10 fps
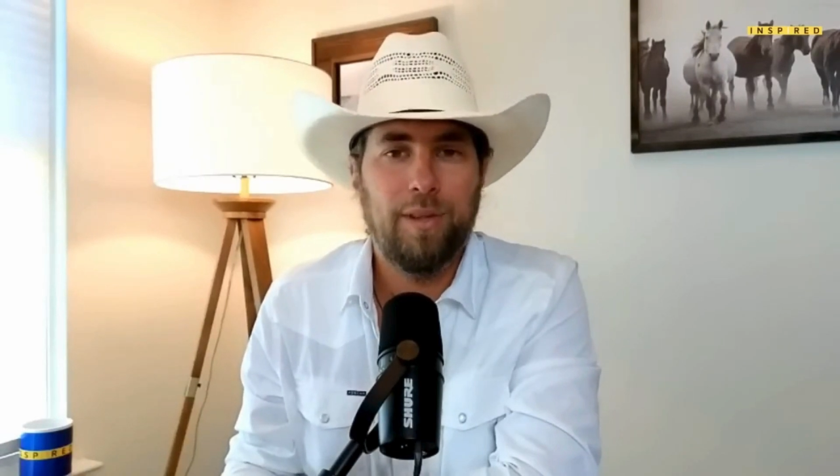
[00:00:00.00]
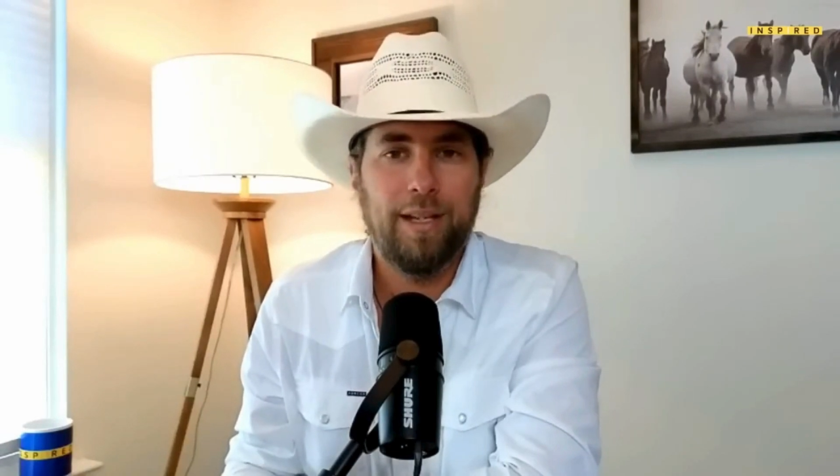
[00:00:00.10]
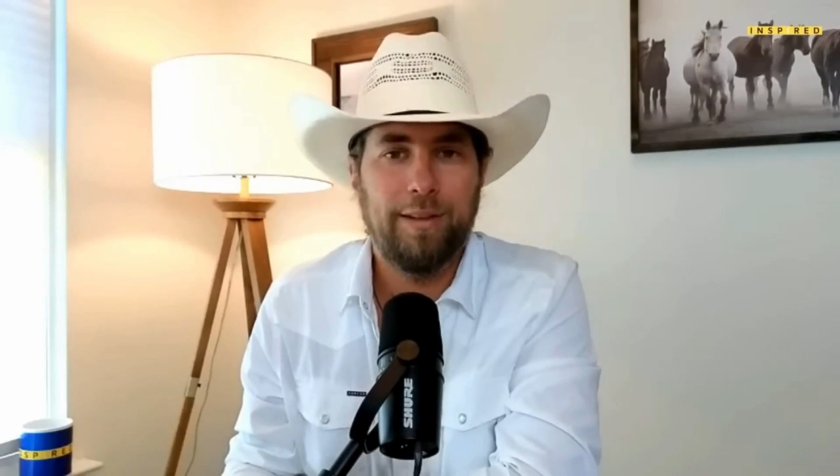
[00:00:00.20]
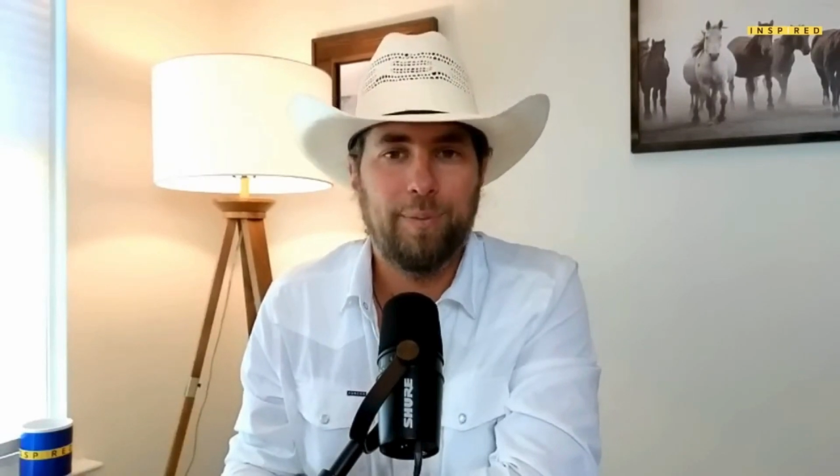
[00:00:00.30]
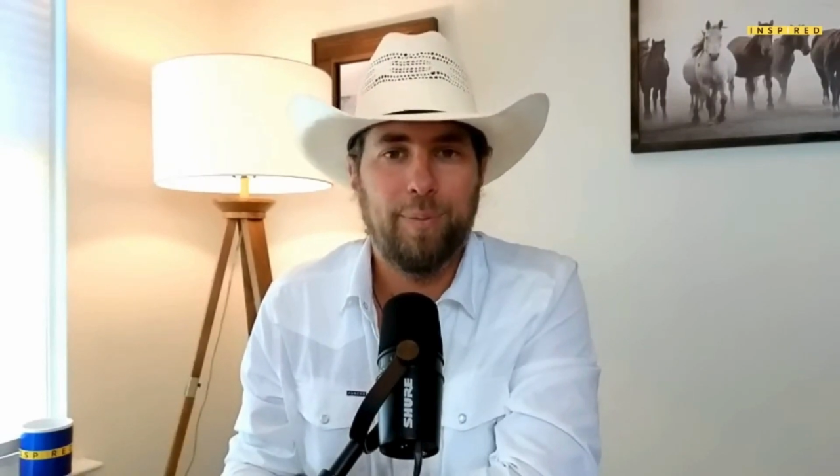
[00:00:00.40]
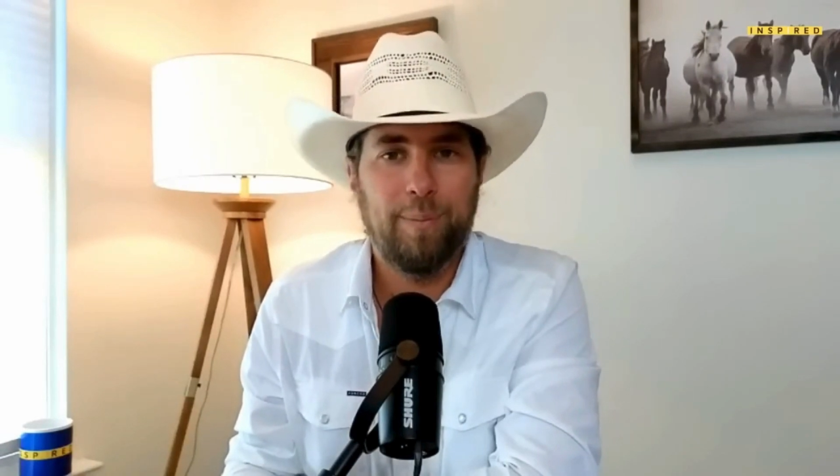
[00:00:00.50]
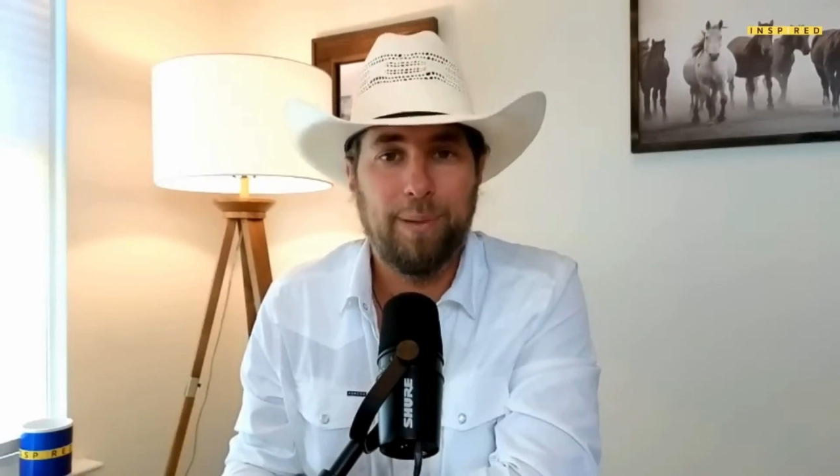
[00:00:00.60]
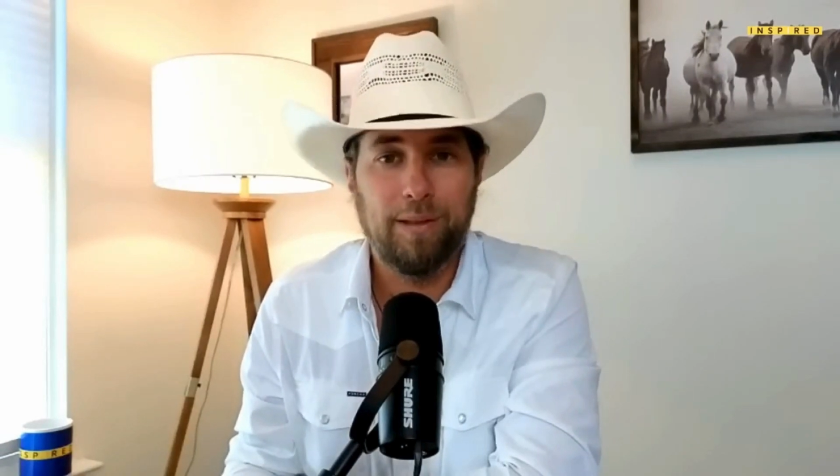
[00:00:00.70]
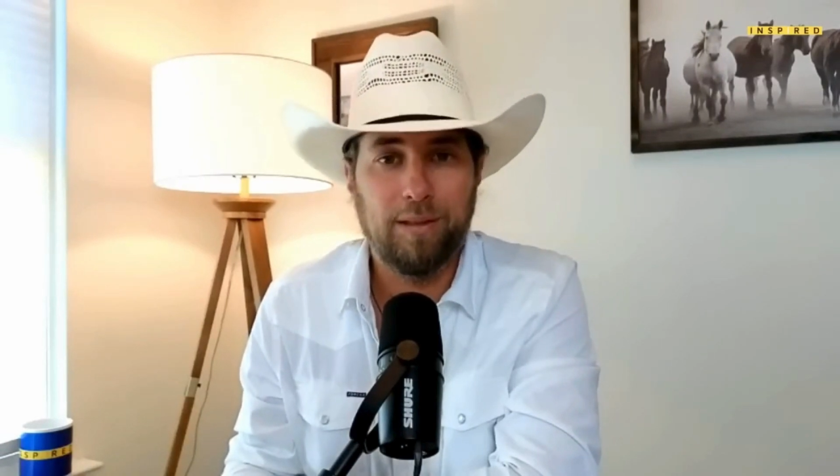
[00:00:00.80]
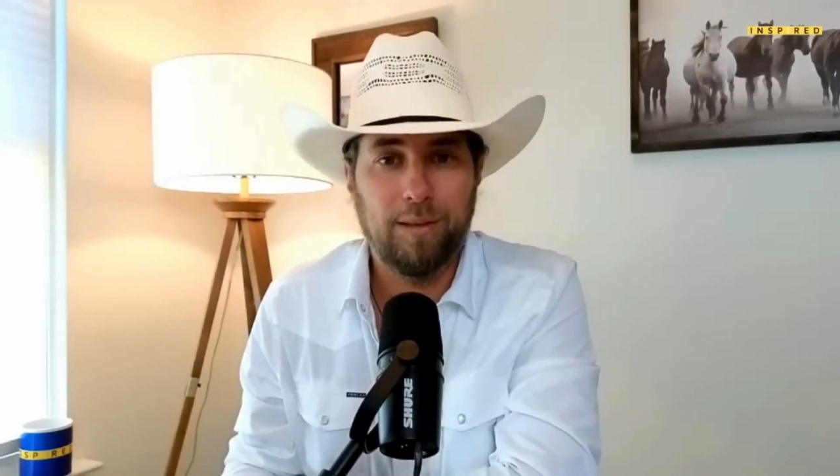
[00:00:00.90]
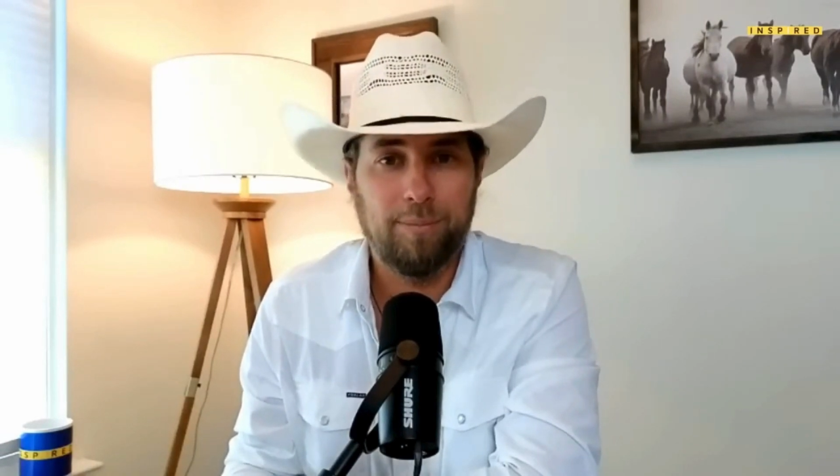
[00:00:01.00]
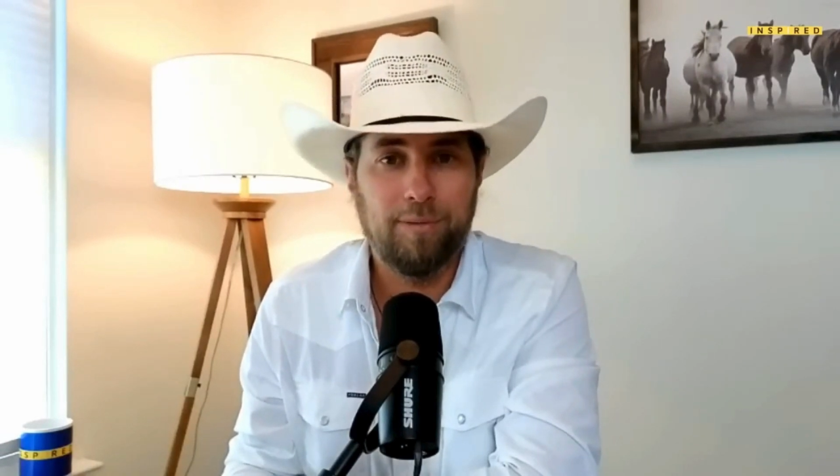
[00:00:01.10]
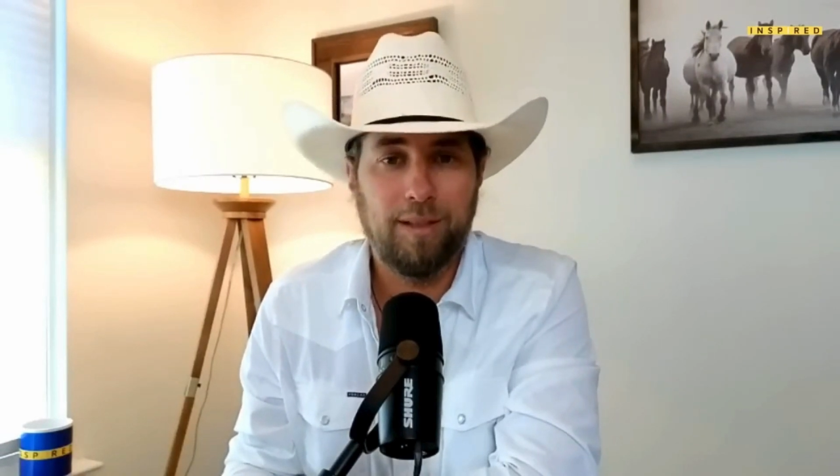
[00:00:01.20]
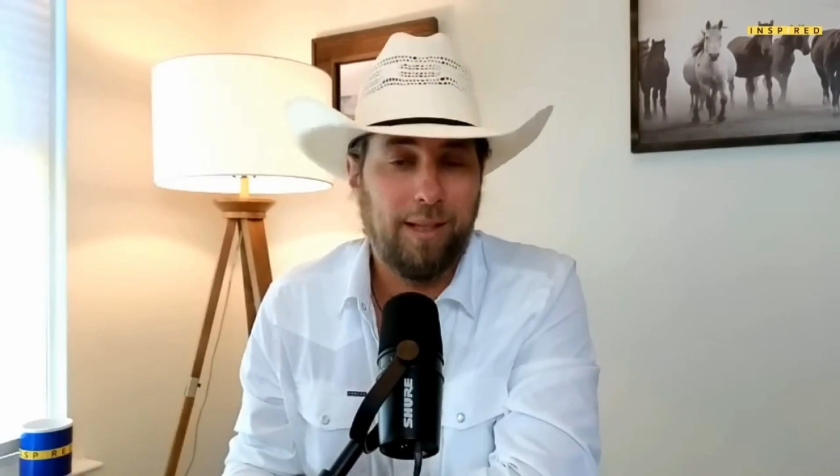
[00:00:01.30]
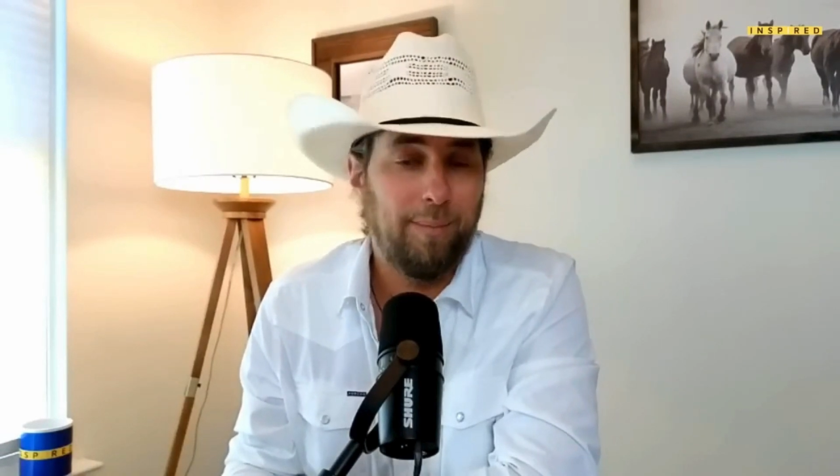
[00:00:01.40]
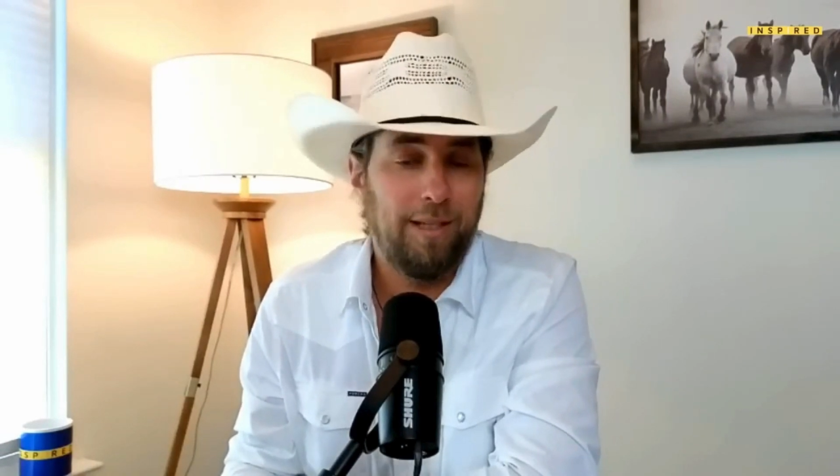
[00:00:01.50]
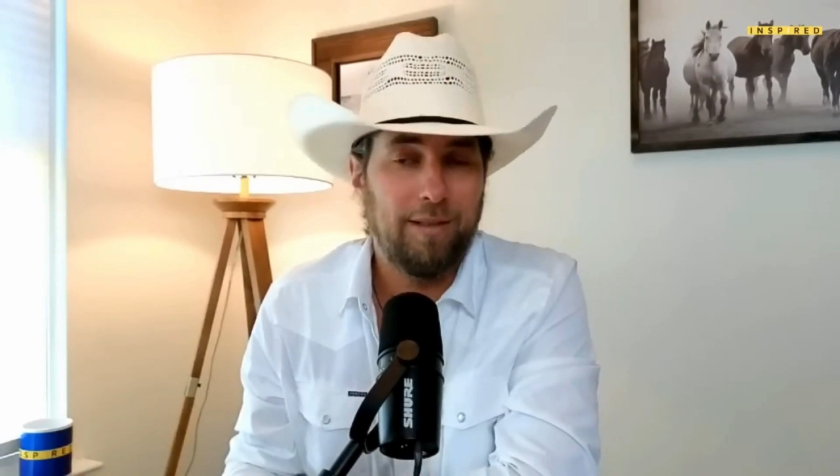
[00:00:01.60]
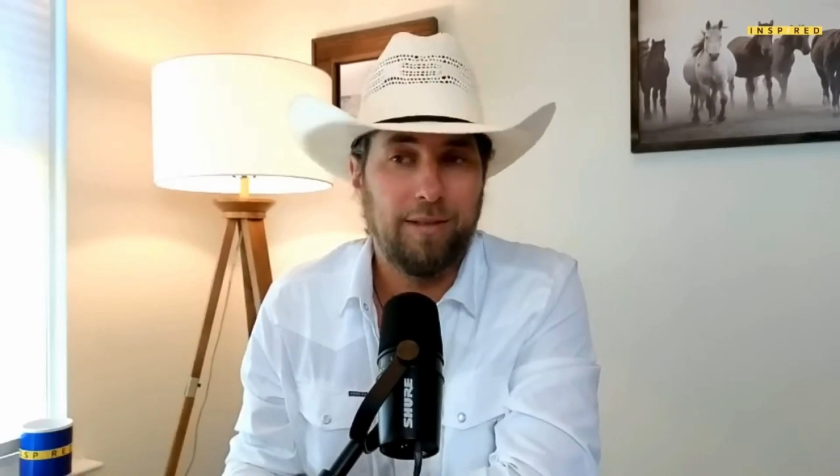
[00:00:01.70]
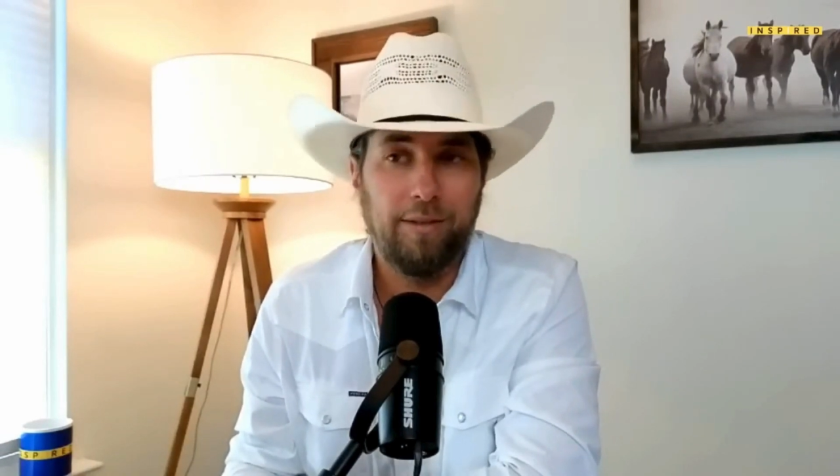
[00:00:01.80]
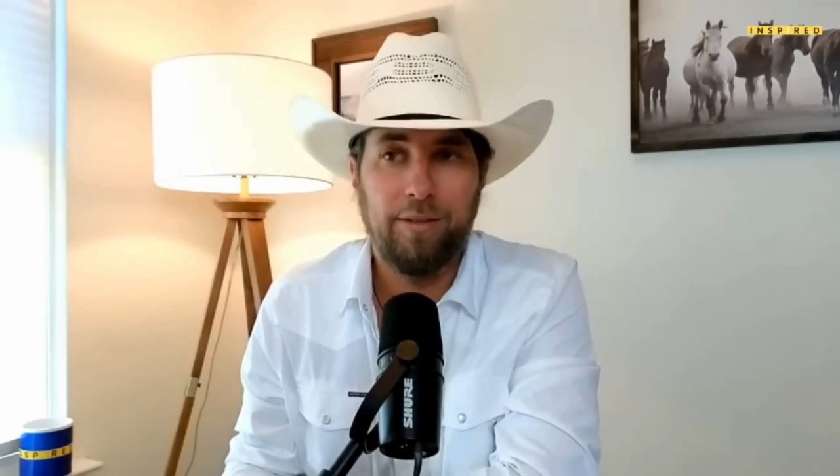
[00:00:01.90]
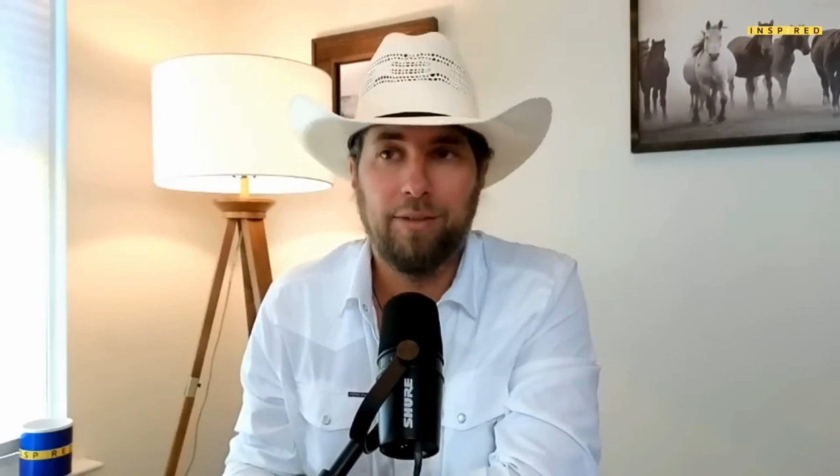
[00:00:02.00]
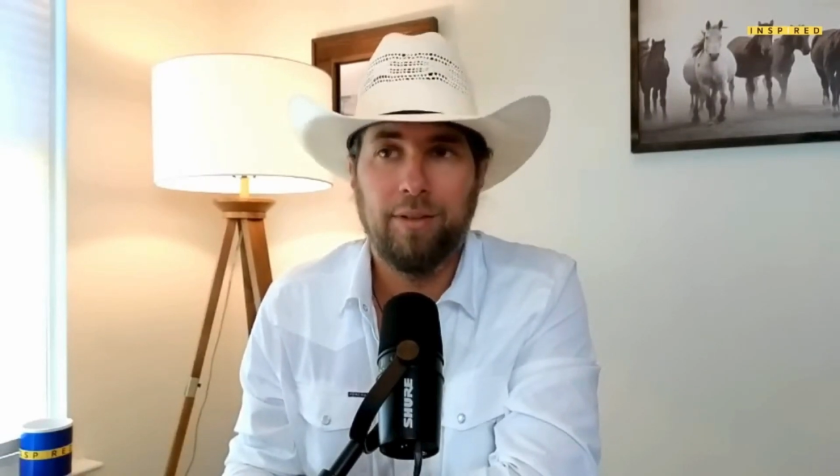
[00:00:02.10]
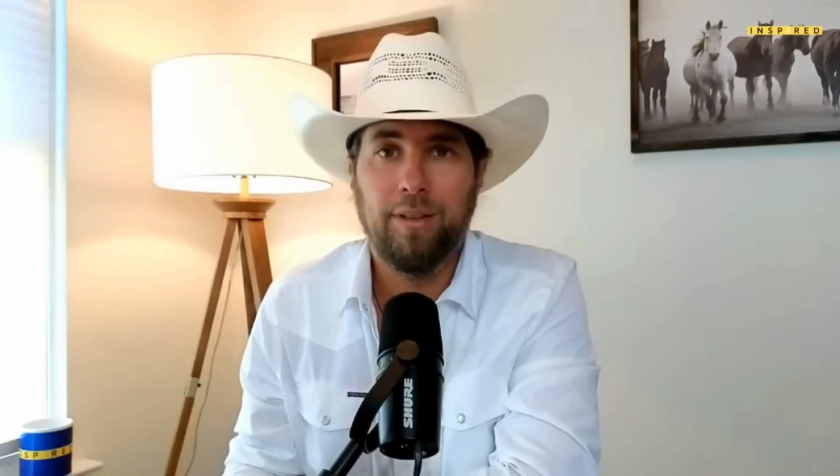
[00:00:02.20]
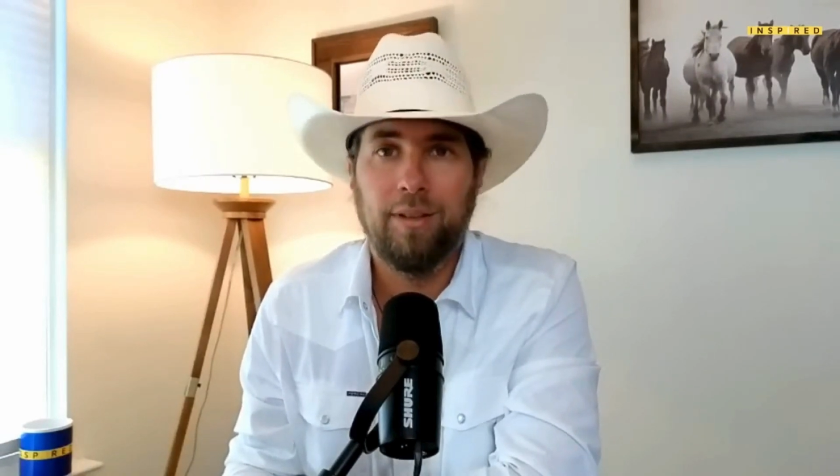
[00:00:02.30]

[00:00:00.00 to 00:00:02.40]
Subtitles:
that's been built up like many others.